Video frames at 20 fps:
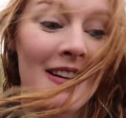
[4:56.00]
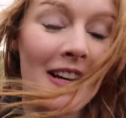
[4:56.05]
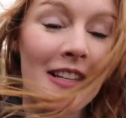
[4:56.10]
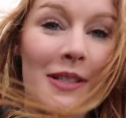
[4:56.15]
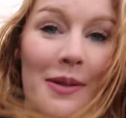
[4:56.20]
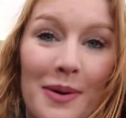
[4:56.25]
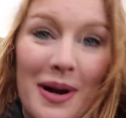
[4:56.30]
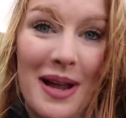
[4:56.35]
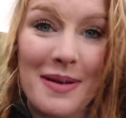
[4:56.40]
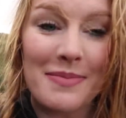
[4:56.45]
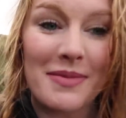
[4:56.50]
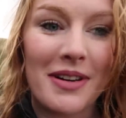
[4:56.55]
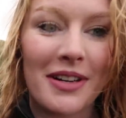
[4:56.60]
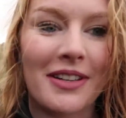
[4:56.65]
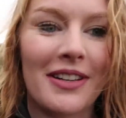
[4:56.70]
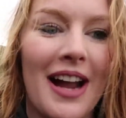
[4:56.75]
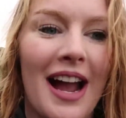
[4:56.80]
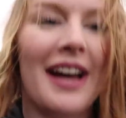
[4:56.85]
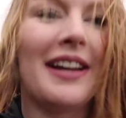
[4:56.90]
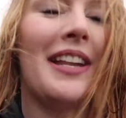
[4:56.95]
is way more
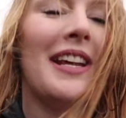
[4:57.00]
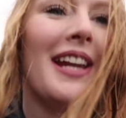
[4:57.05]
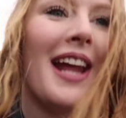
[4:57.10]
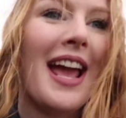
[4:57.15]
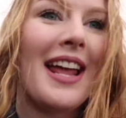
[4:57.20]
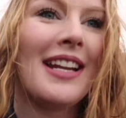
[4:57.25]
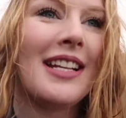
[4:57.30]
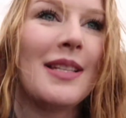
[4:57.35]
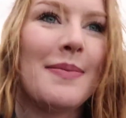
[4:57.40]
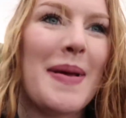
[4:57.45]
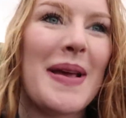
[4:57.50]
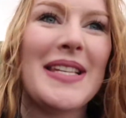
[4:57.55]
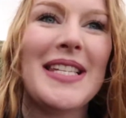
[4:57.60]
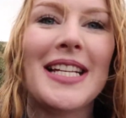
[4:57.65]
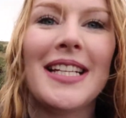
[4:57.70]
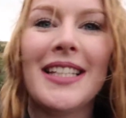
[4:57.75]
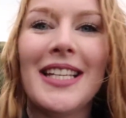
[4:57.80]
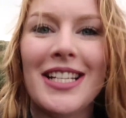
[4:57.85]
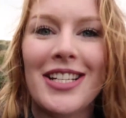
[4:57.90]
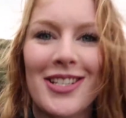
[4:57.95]
crowded, and it's
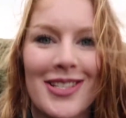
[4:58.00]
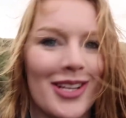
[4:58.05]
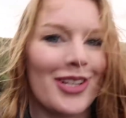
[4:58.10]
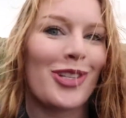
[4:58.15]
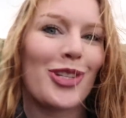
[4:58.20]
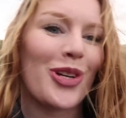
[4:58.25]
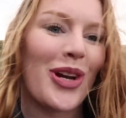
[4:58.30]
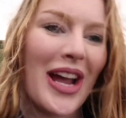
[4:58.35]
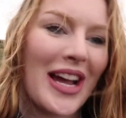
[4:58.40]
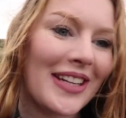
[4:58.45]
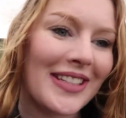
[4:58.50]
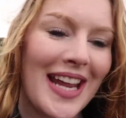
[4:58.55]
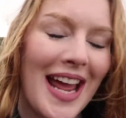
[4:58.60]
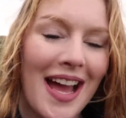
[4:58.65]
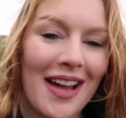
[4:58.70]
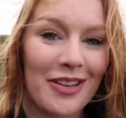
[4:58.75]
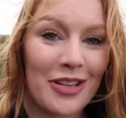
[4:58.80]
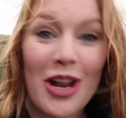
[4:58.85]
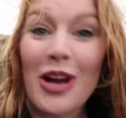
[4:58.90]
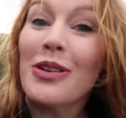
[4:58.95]
basically just a trail
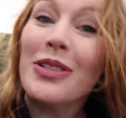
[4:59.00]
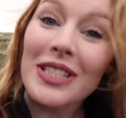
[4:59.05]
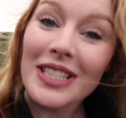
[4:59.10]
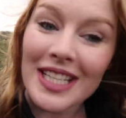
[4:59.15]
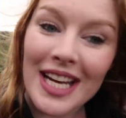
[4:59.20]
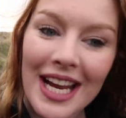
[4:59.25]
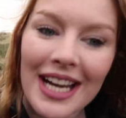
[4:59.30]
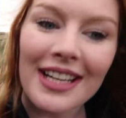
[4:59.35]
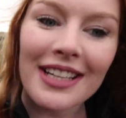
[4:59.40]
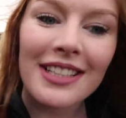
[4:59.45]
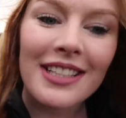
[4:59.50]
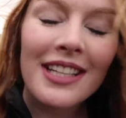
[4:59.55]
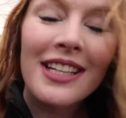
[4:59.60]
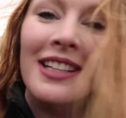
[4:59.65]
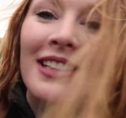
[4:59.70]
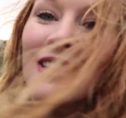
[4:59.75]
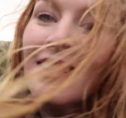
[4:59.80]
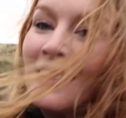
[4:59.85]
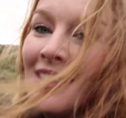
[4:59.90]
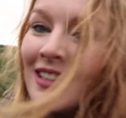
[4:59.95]
down, no stairs,
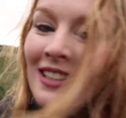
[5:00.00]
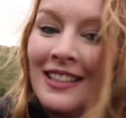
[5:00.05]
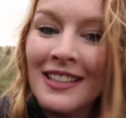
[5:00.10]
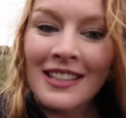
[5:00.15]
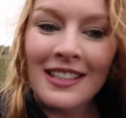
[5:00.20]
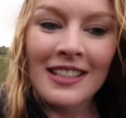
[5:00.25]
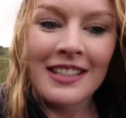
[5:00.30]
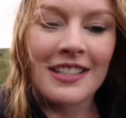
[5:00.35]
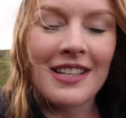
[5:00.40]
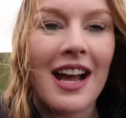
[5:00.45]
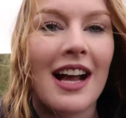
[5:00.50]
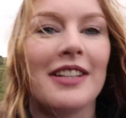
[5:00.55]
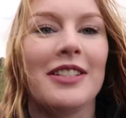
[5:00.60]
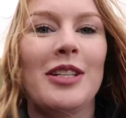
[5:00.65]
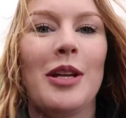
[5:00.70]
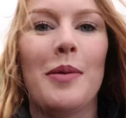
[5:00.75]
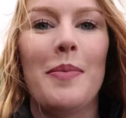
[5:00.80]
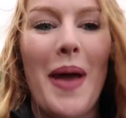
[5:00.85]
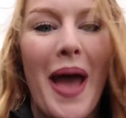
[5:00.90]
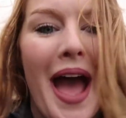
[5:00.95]
not
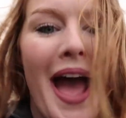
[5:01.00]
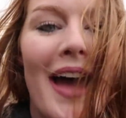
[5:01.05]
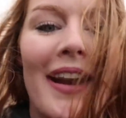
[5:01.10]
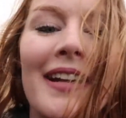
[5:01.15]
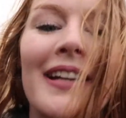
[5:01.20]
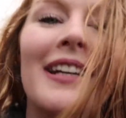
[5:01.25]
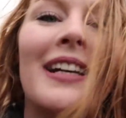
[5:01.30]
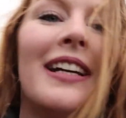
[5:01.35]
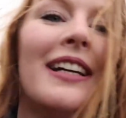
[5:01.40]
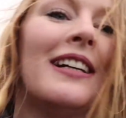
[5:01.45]
too bad.